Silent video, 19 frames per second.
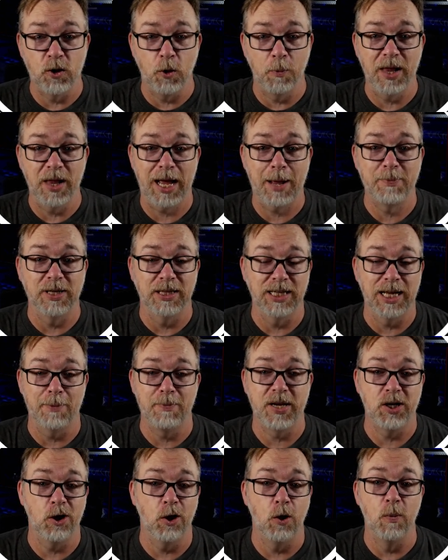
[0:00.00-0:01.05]
lab to let me
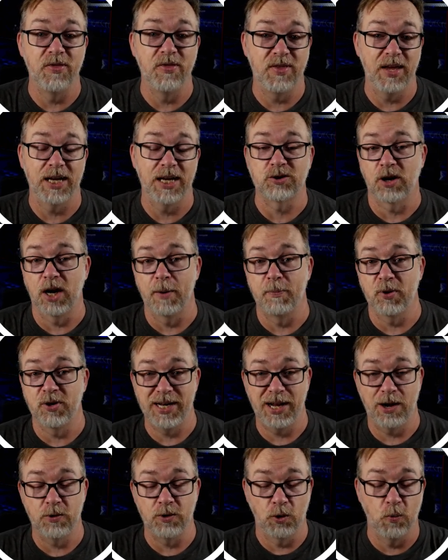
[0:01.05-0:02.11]
know when things are up or
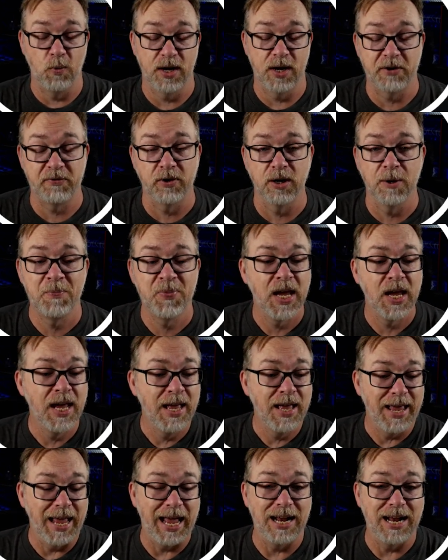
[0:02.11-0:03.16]
down or whatever.
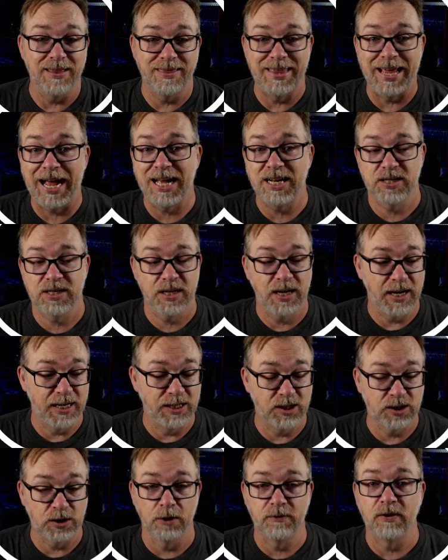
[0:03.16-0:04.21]
And that
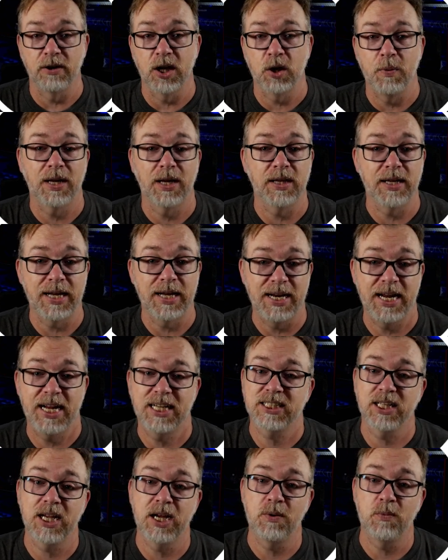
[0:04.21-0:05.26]
installed very quickly and
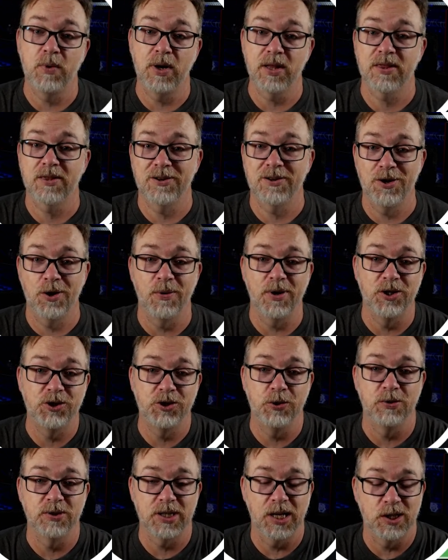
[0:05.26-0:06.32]
easily with no
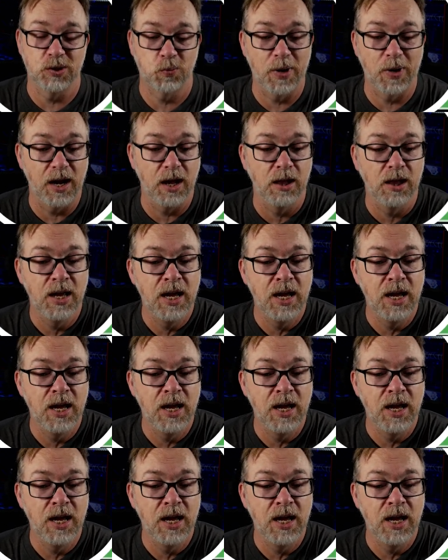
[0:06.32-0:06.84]
issues as well.